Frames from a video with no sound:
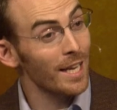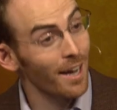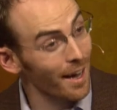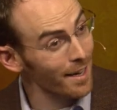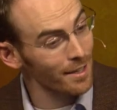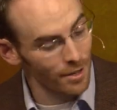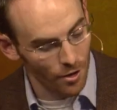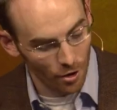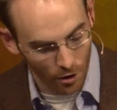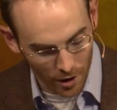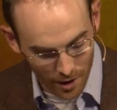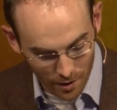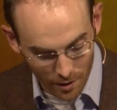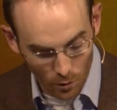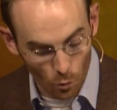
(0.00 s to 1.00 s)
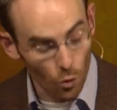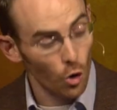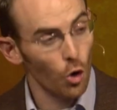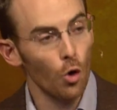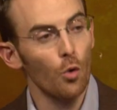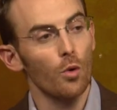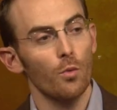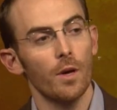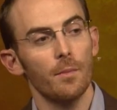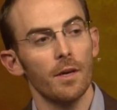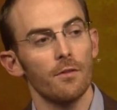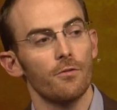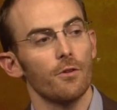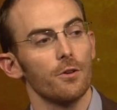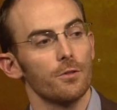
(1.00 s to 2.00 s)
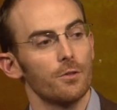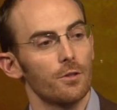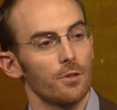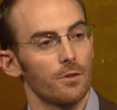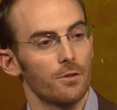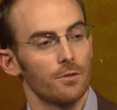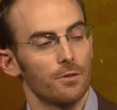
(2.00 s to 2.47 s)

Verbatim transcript: got into Narnia, who would we meet first?